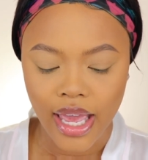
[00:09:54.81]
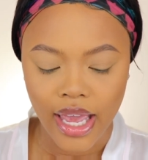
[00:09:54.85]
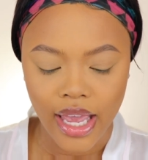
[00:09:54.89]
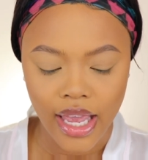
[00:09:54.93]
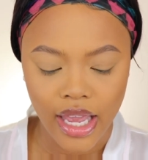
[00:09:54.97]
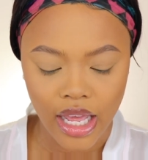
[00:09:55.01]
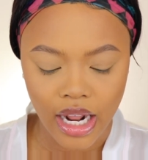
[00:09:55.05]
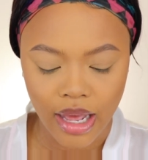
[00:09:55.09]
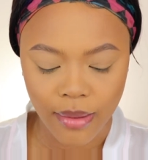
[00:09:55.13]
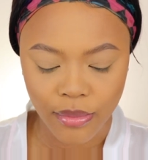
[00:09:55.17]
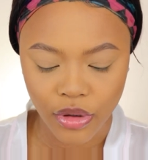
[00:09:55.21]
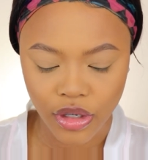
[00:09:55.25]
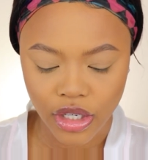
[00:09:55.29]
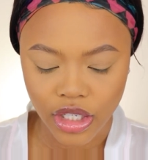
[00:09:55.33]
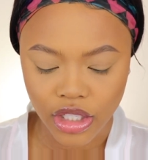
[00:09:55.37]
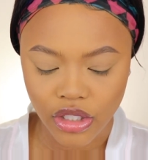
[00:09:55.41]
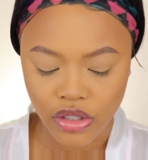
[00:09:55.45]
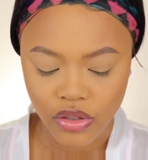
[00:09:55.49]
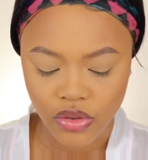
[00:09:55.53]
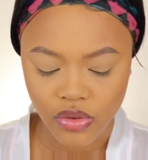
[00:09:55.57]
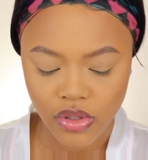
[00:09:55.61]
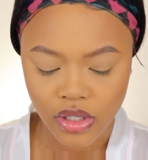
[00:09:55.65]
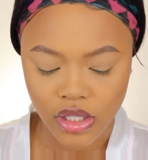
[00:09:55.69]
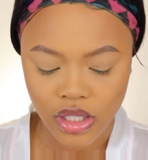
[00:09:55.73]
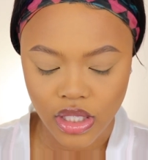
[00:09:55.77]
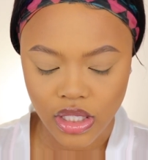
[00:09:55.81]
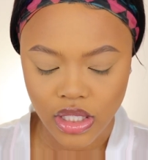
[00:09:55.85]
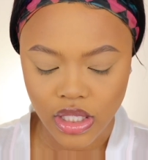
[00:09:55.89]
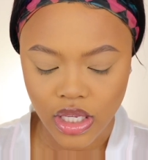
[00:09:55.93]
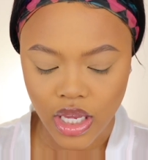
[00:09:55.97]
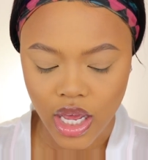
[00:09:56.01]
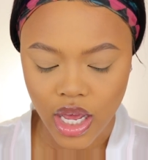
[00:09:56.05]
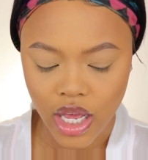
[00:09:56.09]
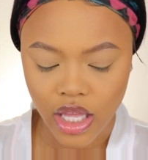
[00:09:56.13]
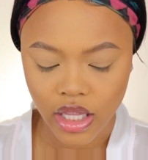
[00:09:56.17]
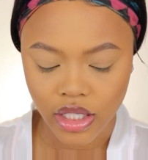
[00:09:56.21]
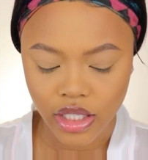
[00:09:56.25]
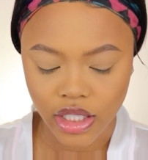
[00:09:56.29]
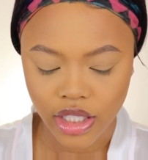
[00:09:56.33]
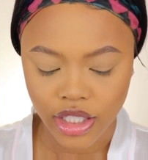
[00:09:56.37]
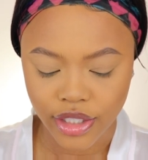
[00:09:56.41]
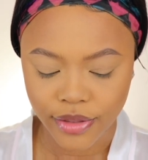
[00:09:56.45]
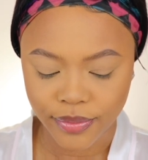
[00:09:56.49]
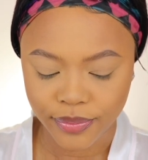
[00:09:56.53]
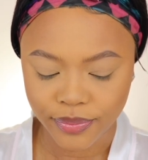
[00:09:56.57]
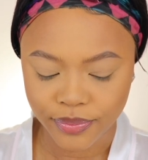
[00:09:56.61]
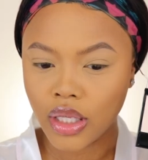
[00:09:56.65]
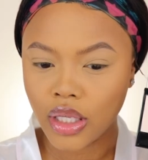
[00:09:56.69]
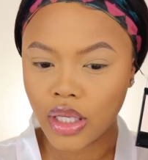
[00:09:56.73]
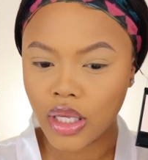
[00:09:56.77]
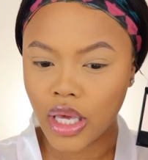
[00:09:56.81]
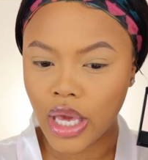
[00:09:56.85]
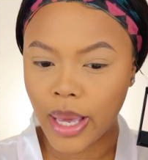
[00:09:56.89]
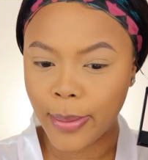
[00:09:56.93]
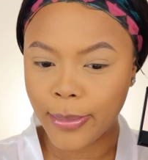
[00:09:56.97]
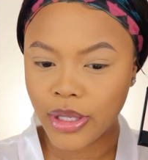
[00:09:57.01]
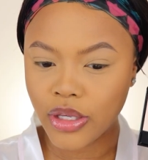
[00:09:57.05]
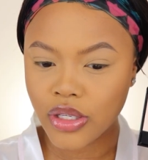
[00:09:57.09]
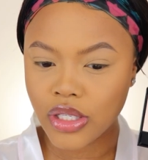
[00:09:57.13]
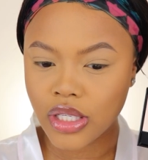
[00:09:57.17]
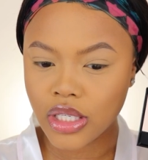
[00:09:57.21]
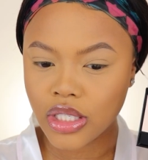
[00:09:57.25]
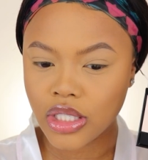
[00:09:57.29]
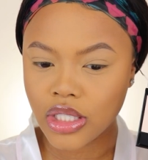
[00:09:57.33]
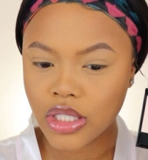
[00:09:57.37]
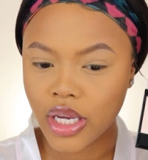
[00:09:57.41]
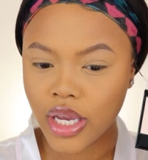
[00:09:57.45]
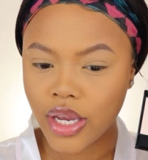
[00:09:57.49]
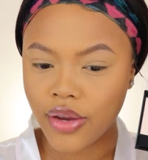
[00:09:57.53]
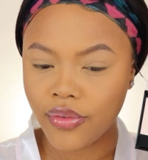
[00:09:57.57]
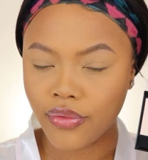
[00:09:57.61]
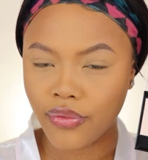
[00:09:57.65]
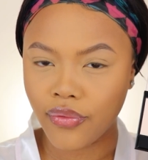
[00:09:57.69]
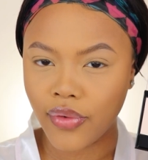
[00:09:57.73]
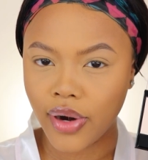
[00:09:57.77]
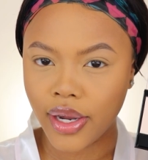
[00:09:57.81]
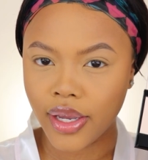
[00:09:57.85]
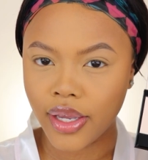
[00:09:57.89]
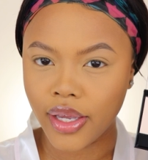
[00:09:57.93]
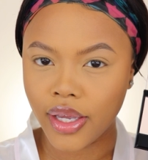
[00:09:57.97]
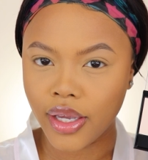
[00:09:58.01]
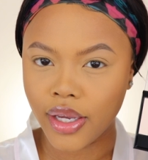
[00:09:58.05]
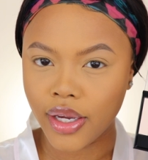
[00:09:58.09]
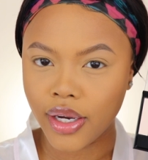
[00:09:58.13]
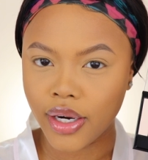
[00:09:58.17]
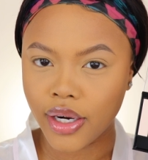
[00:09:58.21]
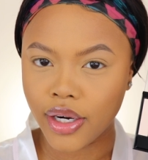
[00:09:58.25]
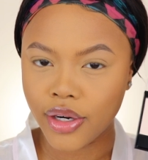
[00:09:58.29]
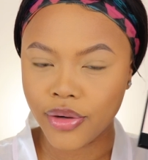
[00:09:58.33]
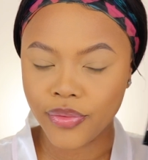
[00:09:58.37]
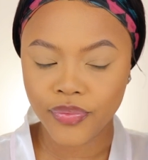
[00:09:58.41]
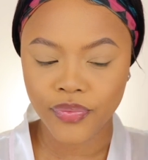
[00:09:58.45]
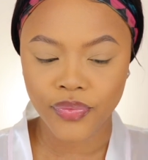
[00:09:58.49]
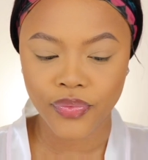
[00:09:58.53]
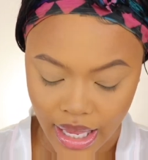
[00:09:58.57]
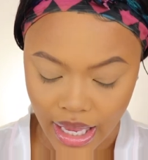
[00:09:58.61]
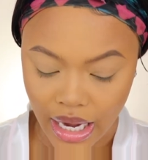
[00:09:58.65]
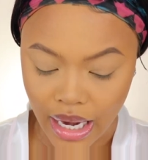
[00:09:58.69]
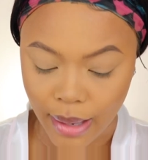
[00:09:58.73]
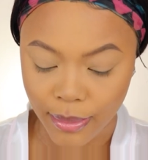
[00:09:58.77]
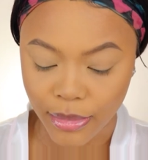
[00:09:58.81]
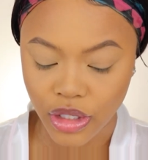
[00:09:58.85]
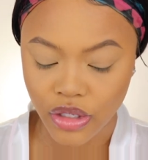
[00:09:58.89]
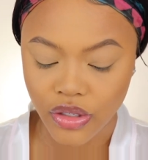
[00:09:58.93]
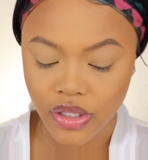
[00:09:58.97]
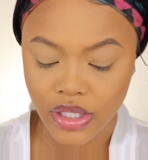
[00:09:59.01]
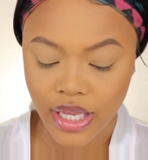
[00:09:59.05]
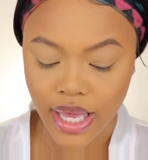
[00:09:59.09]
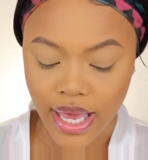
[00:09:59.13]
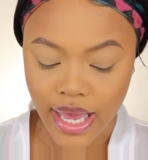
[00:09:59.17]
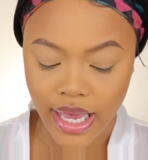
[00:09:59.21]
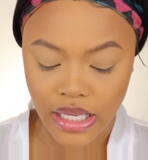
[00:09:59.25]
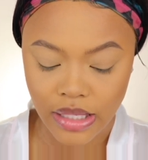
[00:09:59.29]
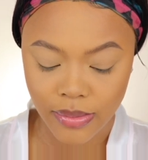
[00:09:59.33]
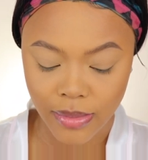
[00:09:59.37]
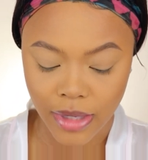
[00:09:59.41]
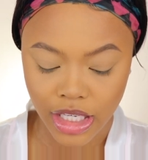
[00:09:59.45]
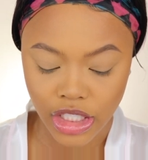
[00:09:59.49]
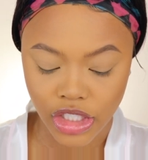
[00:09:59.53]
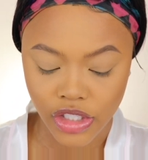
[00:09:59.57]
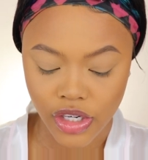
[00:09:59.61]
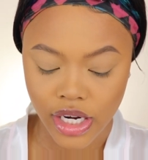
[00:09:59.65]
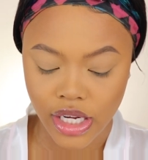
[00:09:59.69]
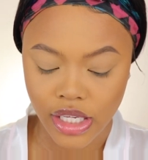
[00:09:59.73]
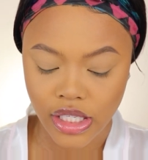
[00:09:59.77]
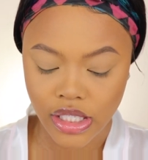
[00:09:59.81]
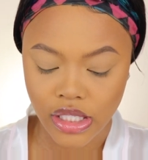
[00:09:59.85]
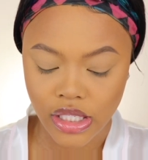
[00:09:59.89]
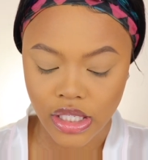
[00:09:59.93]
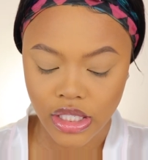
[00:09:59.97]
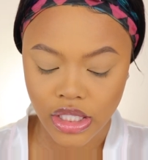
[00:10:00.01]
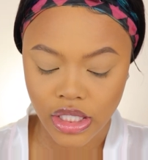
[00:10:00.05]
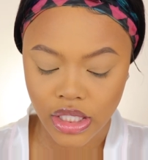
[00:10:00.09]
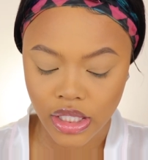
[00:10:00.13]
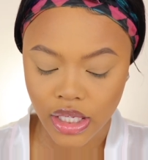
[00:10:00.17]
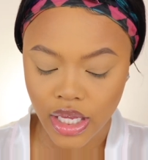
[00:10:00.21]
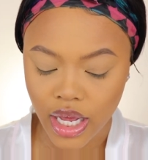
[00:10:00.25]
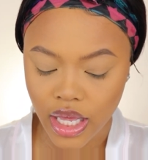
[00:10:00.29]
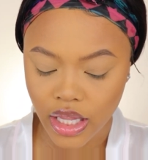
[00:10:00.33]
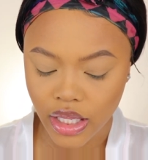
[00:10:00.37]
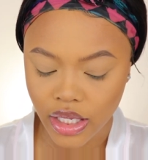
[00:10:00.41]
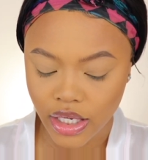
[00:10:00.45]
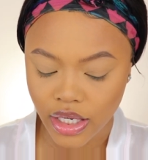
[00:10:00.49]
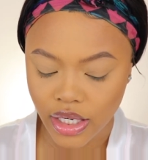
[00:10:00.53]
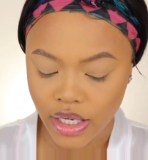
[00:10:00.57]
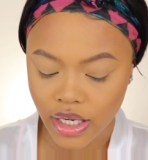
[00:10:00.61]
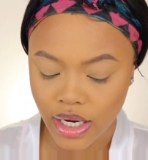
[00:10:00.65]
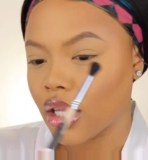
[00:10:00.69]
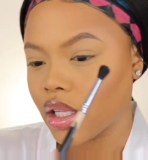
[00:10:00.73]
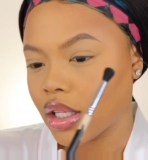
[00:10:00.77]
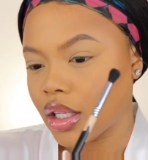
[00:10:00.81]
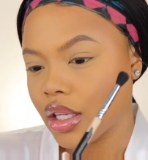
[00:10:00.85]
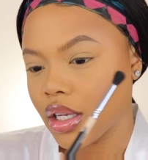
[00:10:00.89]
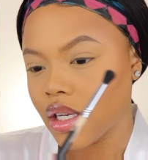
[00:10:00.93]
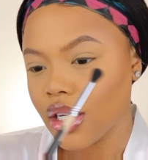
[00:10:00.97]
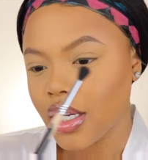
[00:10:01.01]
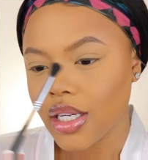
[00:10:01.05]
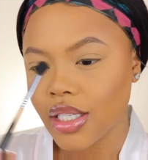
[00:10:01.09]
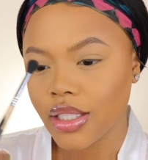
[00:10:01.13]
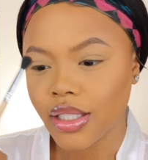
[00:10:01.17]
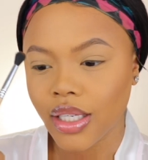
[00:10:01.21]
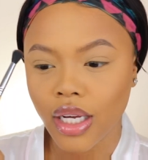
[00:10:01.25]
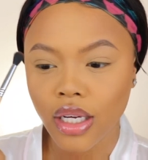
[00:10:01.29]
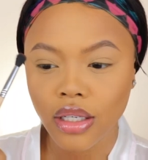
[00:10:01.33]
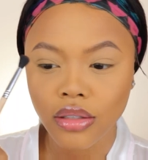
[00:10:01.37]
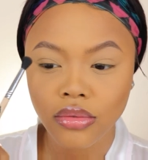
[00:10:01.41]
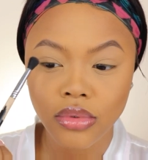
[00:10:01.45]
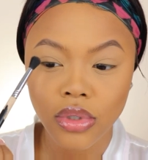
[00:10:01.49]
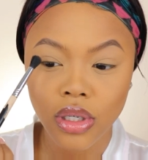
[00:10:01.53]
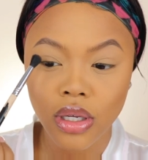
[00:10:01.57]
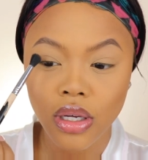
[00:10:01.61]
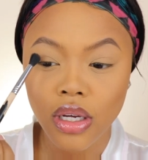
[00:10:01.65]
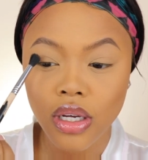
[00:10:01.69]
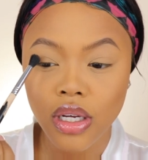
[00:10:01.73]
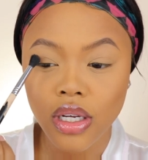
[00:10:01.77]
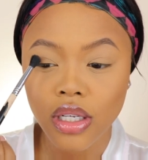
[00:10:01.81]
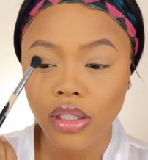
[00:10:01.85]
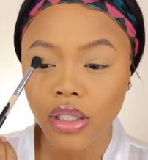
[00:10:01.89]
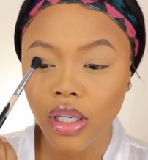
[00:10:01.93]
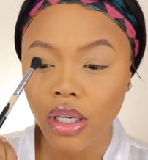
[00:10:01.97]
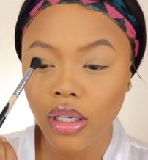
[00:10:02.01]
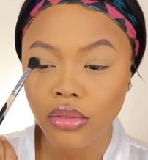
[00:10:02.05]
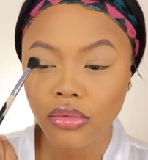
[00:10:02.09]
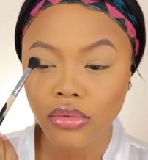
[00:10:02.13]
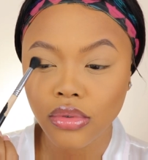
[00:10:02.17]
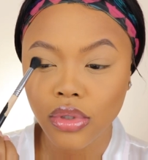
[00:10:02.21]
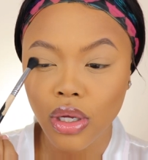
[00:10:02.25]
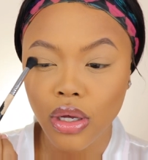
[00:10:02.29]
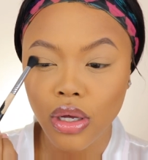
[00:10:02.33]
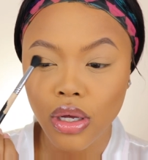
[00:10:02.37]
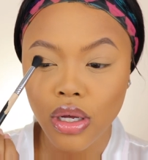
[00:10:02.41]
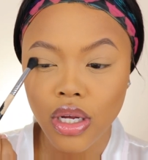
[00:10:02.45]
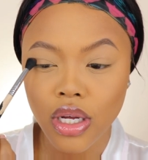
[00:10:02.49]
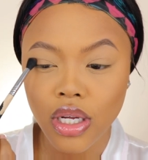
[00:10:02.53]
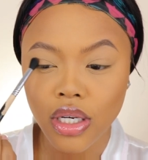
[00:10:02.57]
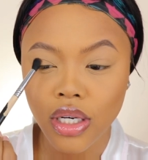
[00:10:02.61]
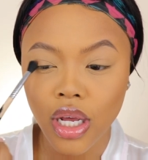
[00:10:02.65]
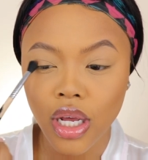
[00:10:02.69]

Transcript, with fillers: And I'm gonna use this color. Yeah, I'm gonna use this shade right here. And I'm gonna use it as my transition color. Go down, go down, go